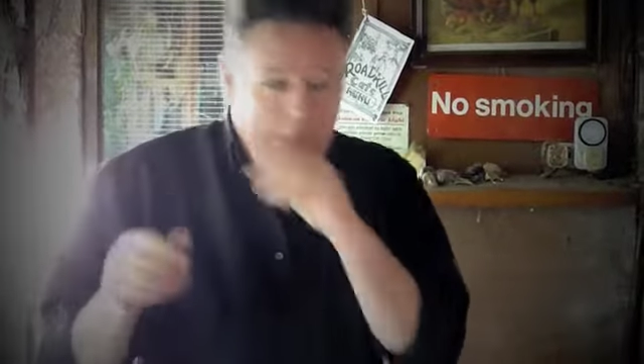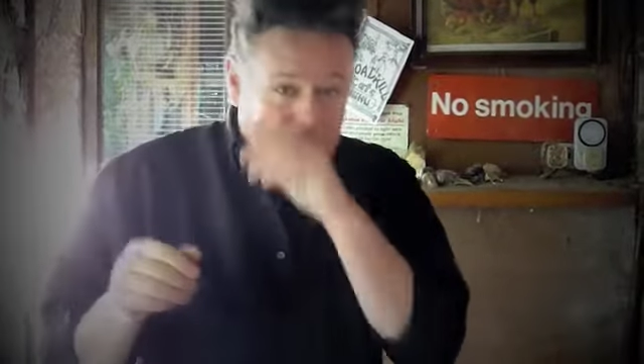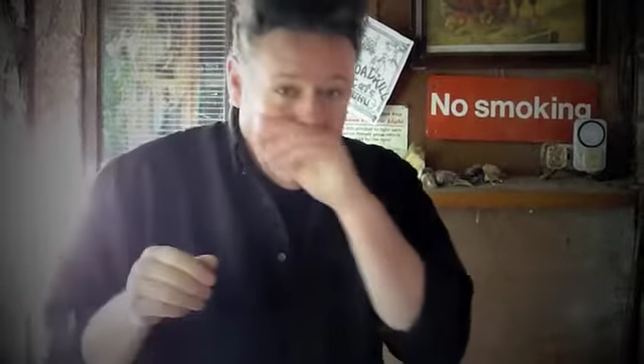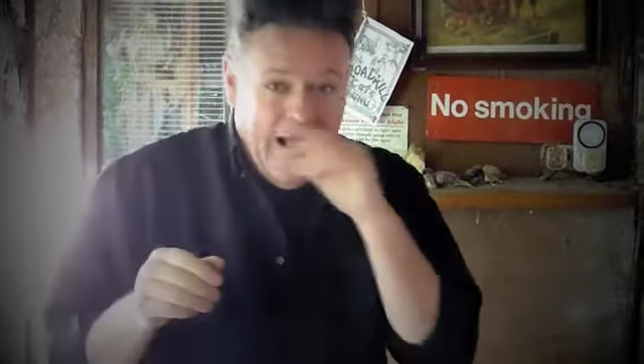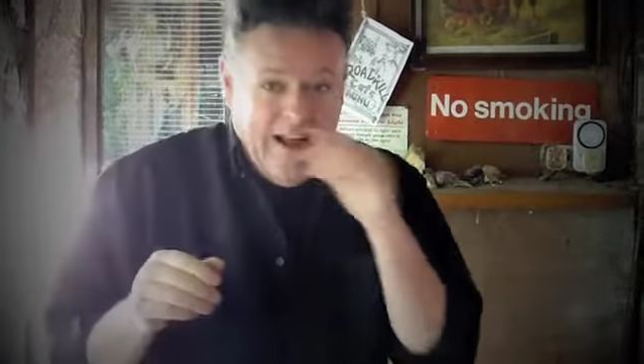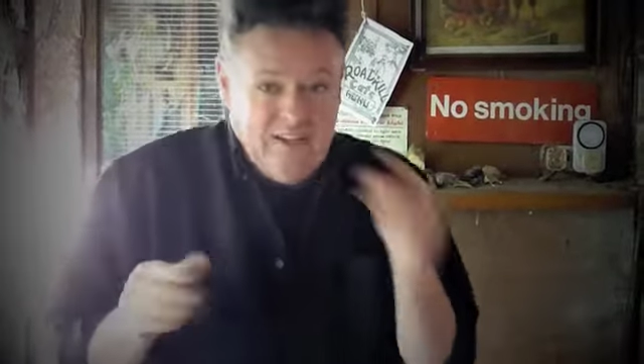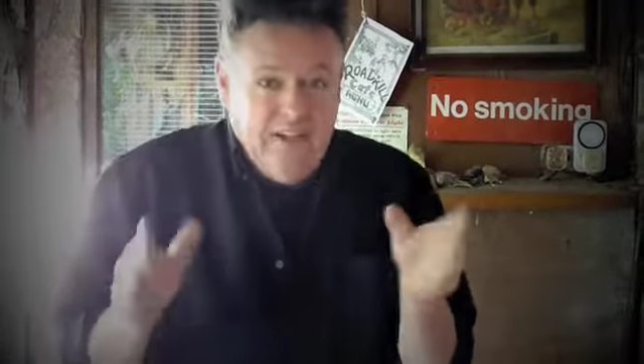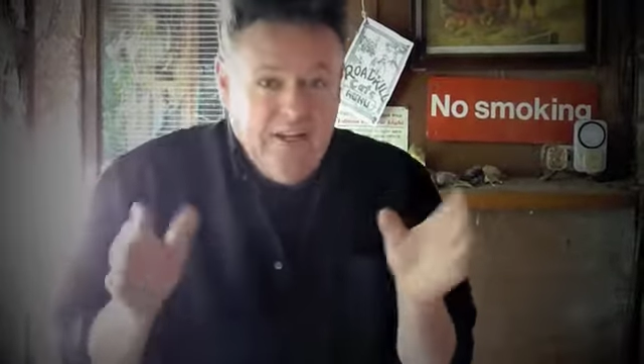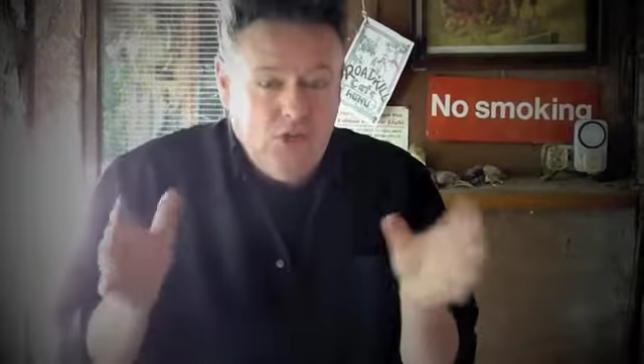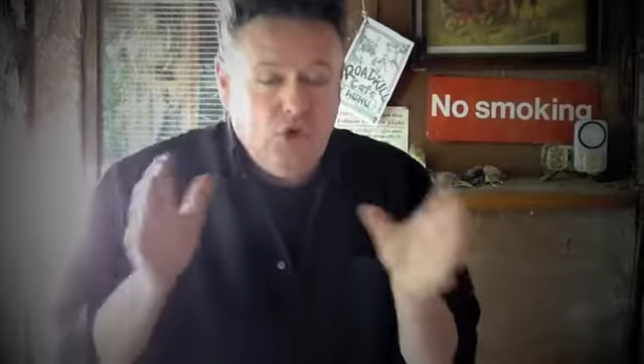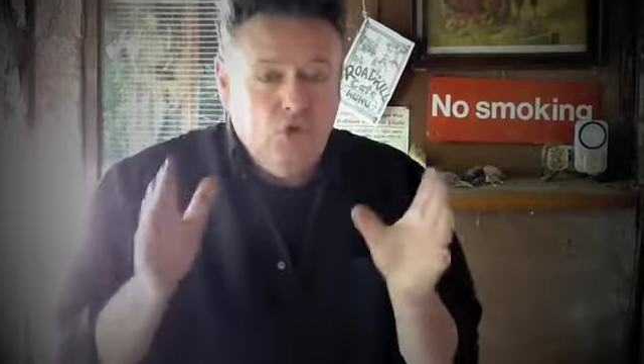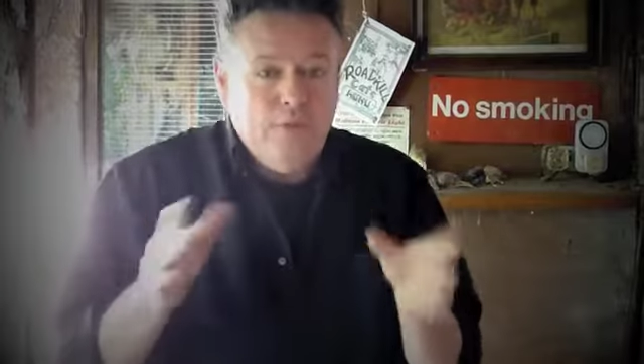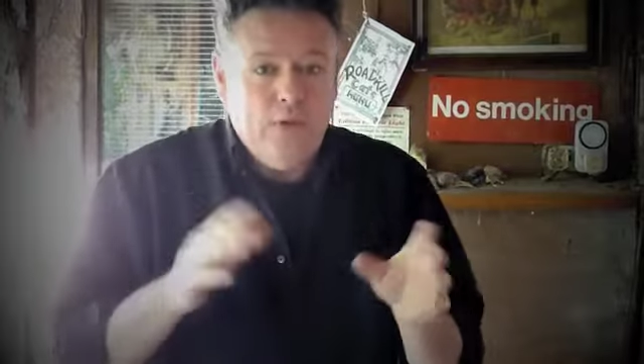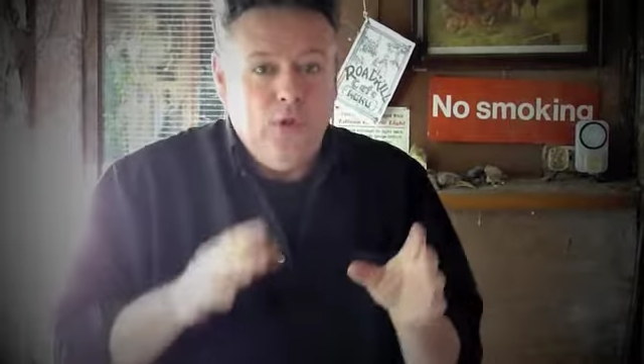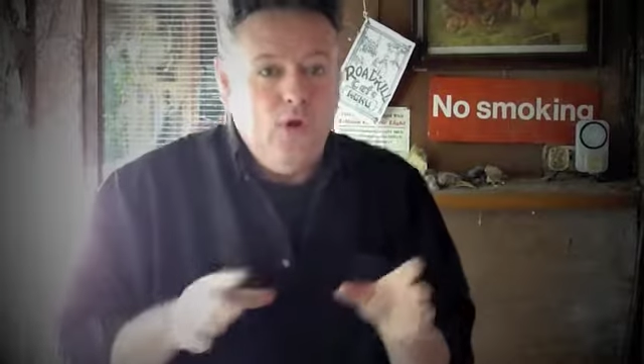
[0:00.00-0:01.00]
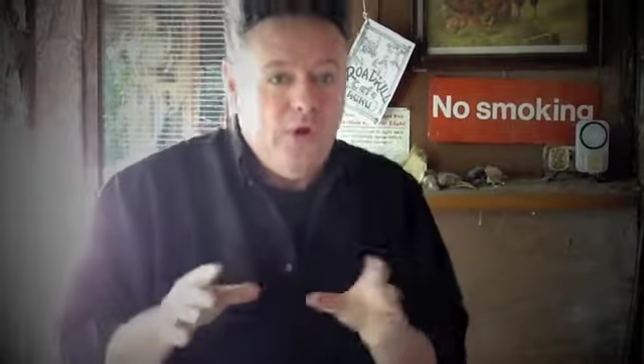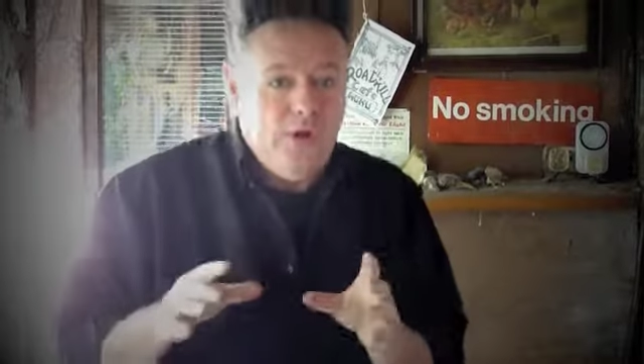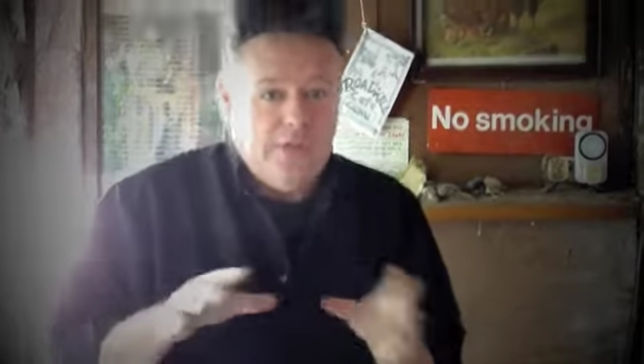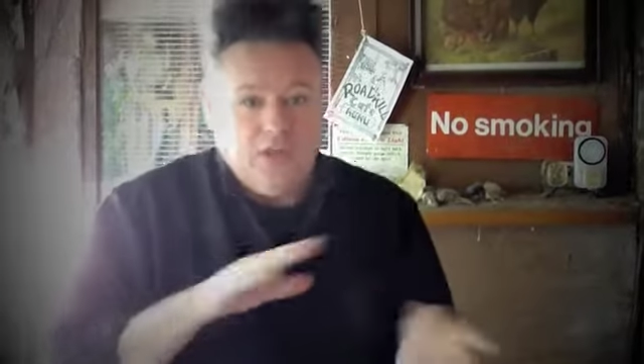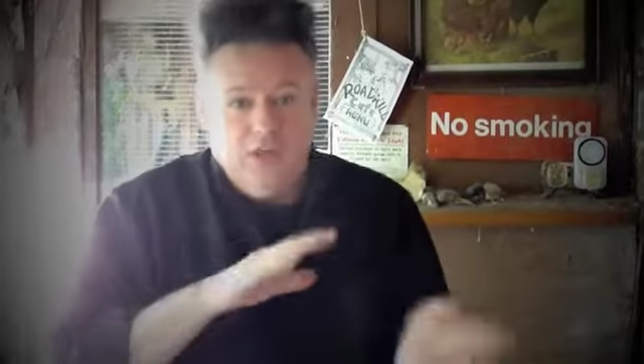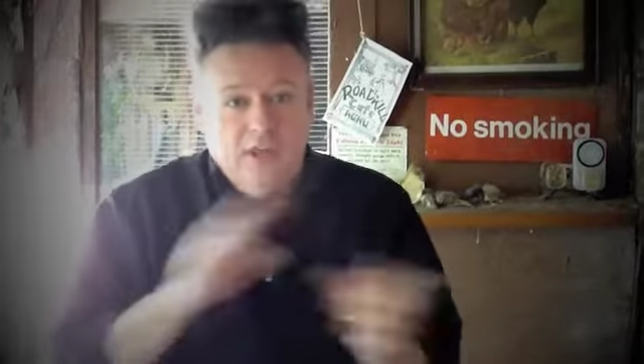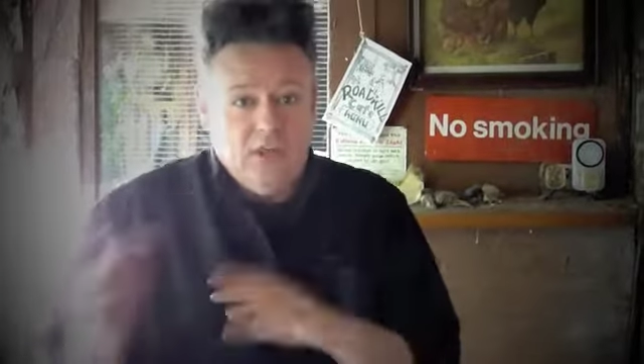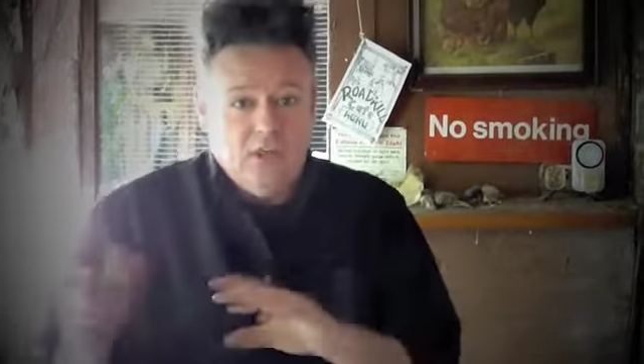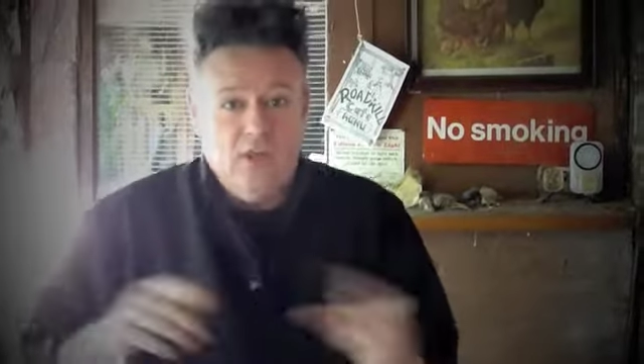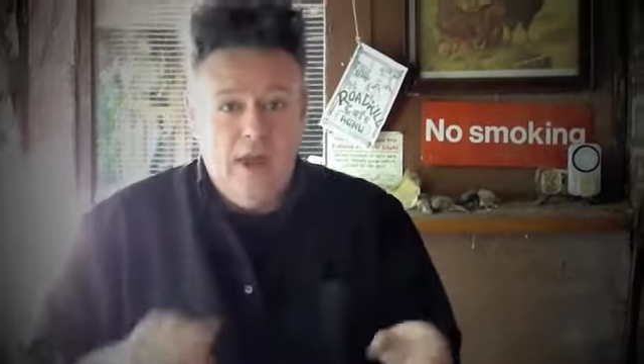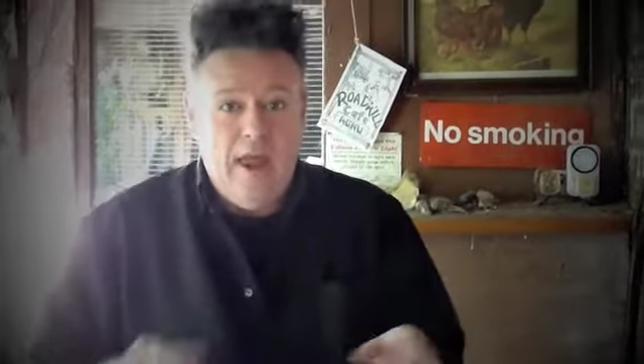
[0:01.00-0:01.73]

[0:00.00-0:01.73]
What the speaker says: Actually, it took me longer to think of the